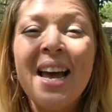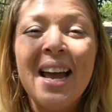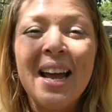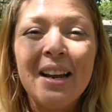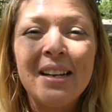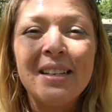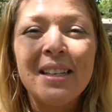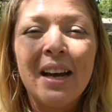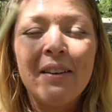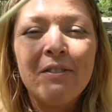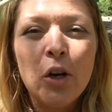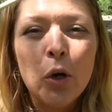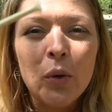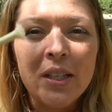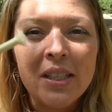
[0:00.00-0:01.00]
And I've
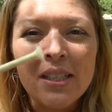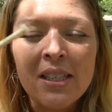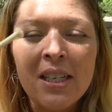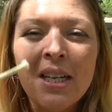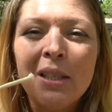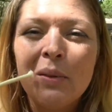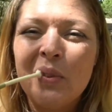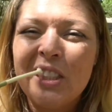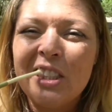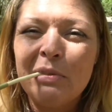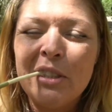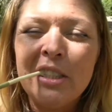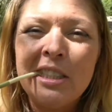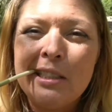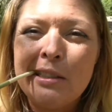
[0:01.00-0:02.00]
noticed when you're
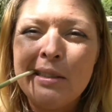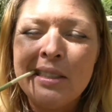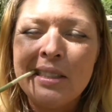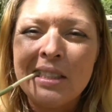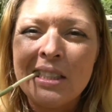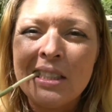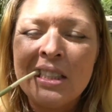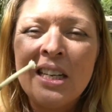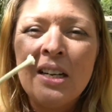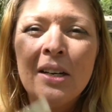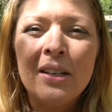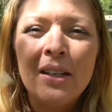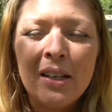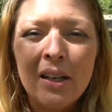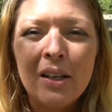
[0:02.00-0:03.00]
busy doing this,
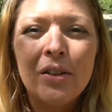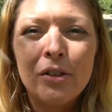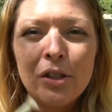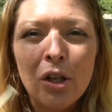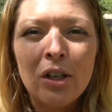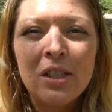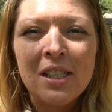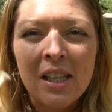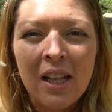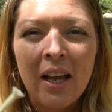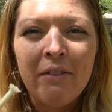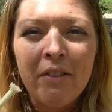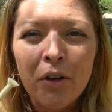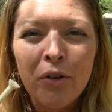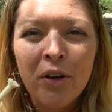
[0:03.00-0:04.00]
there's a lot of
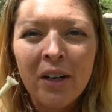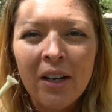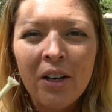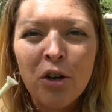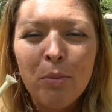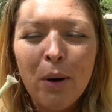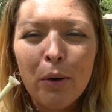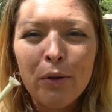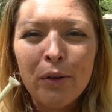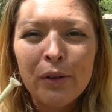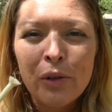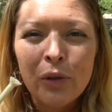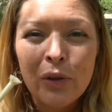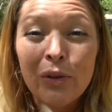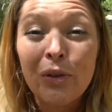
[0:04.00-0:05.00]
saliva created in your mouth,
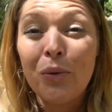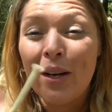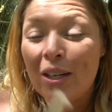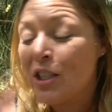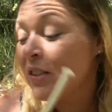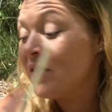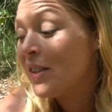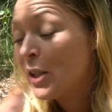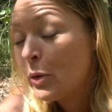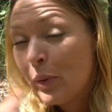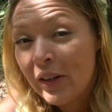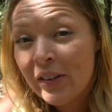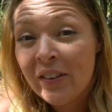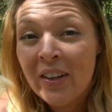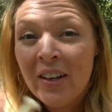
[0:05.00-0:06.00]
so you do actually have to
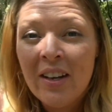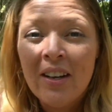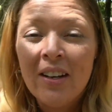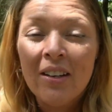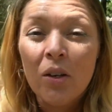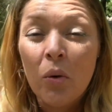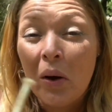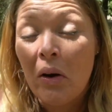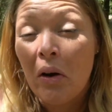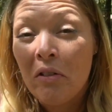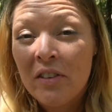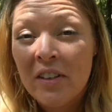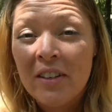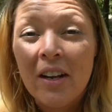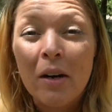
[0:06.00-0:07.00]
spit quite
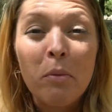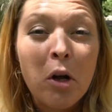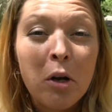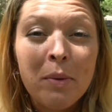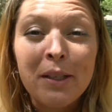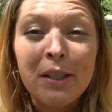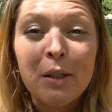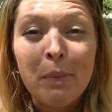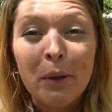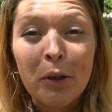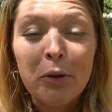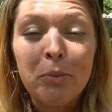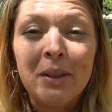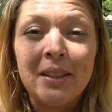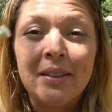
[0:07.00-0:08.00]
often. And I'm not a big
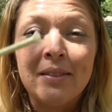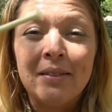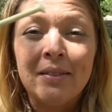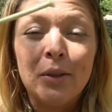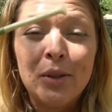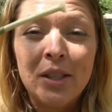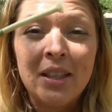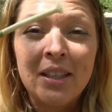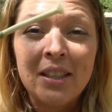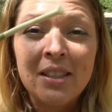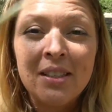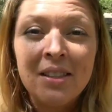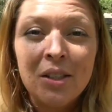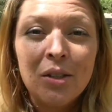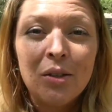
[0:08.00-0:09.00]
spitter, but using
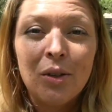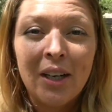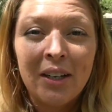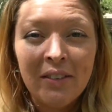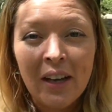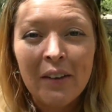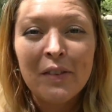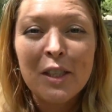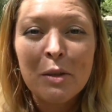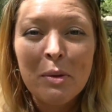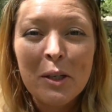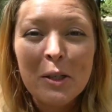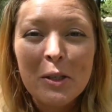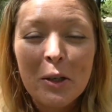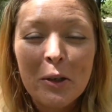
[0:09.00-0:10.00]
this, you kind of have to
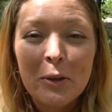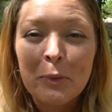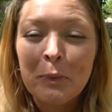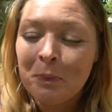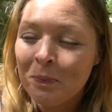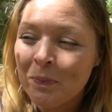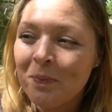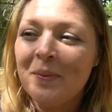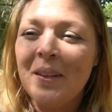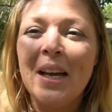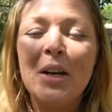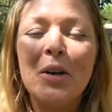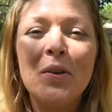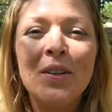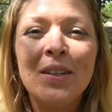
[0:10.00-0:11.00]
spit. So
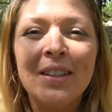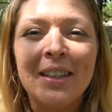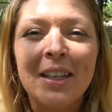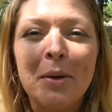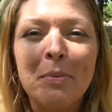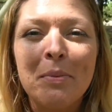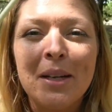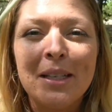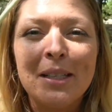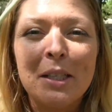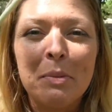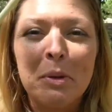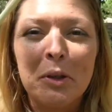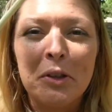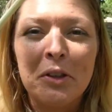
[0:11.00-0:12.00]
now I am a
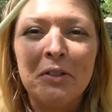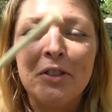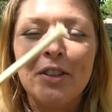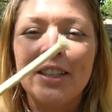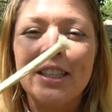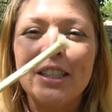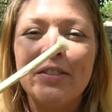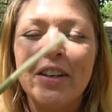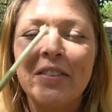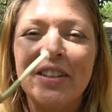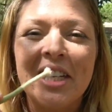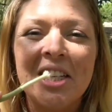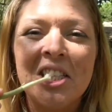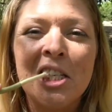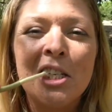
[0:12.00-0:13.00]
spitter for the next 5
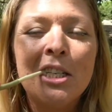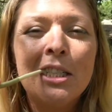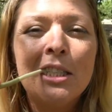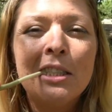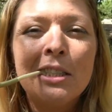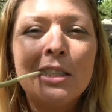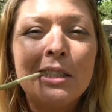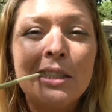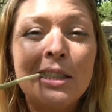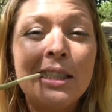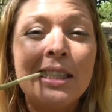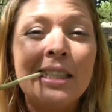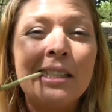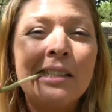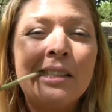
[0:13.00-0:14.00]
days. So
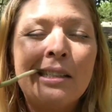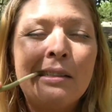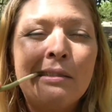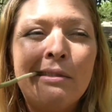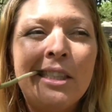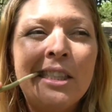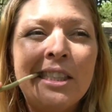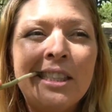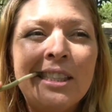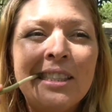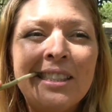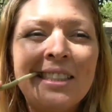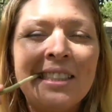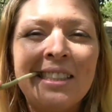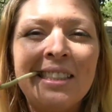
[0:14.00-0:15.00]
yeah, we shall
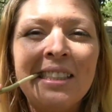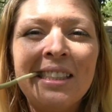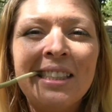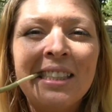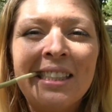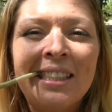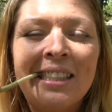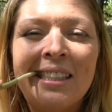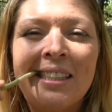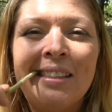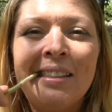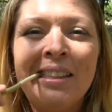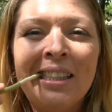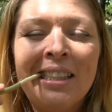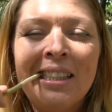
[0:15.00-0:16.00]
see
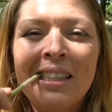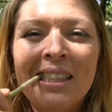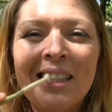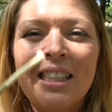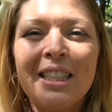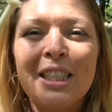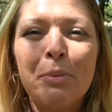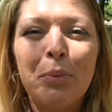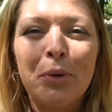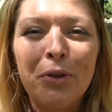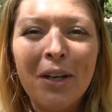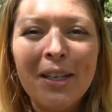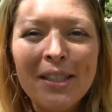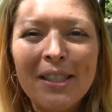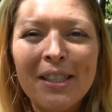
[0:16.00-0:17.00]
how this
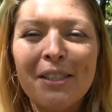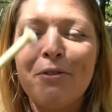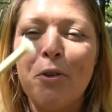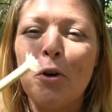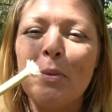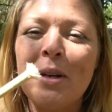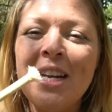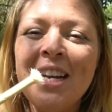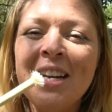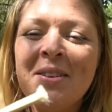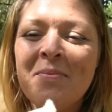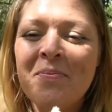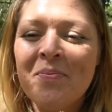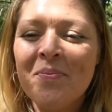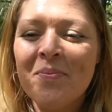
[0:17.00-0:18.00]
progresses for me,
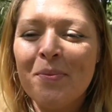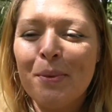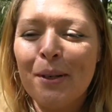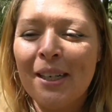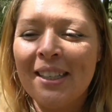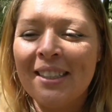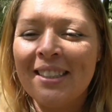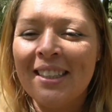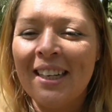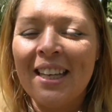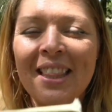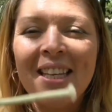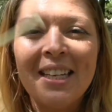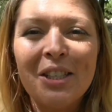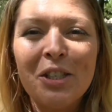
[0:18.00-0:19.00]
but I
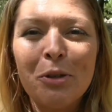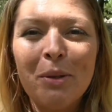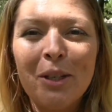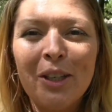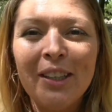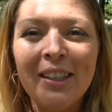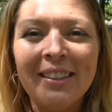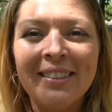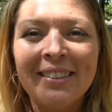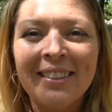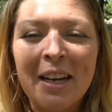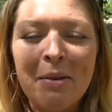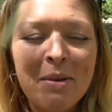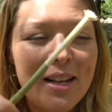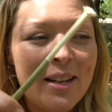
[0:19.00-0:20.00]
think it should be good.
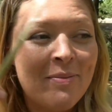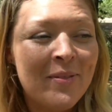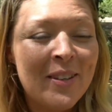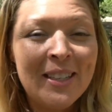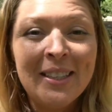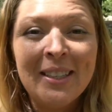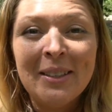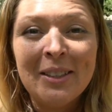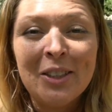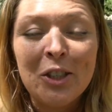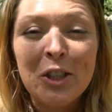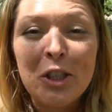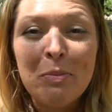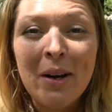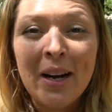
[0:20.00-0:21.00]
I mean,
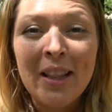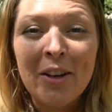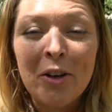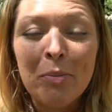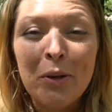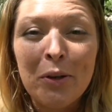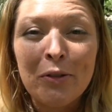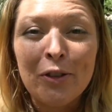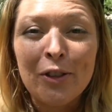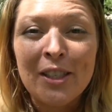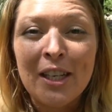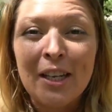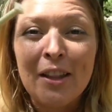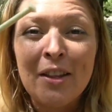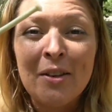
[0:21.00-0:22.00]
judging by their beautiful
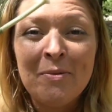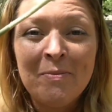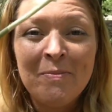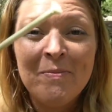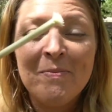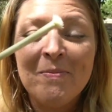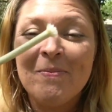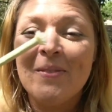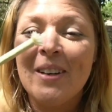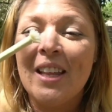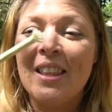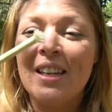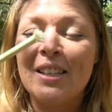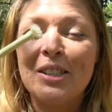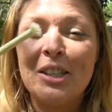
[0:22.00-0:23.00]
teeth, I
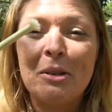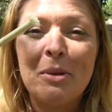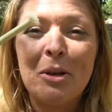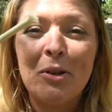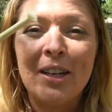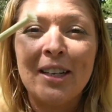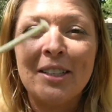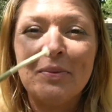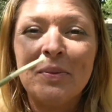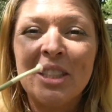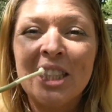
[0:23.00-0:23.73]
think it's gonna be great.